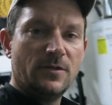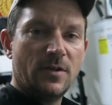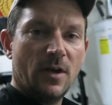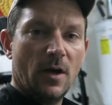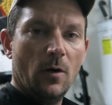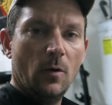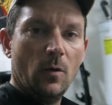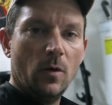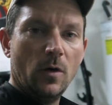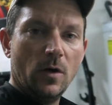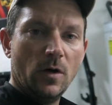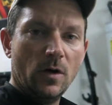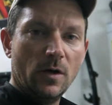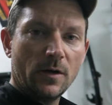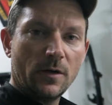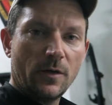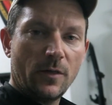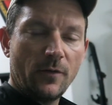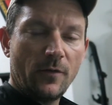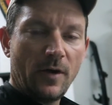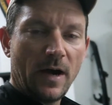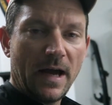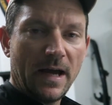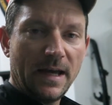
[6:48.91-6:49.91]
tow hook
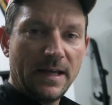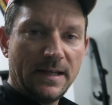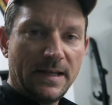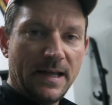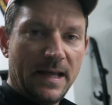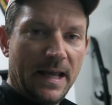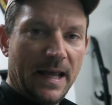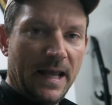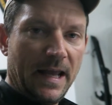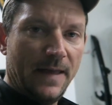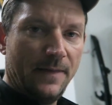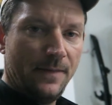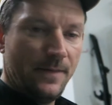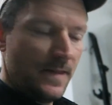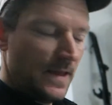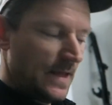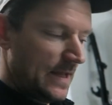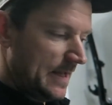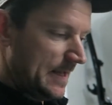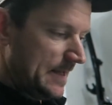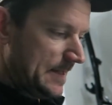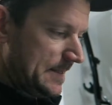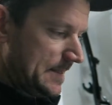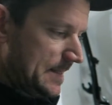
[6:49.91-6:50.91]
thread, and
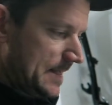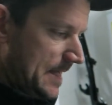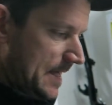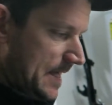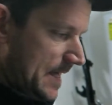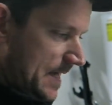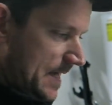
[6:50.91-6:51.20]
then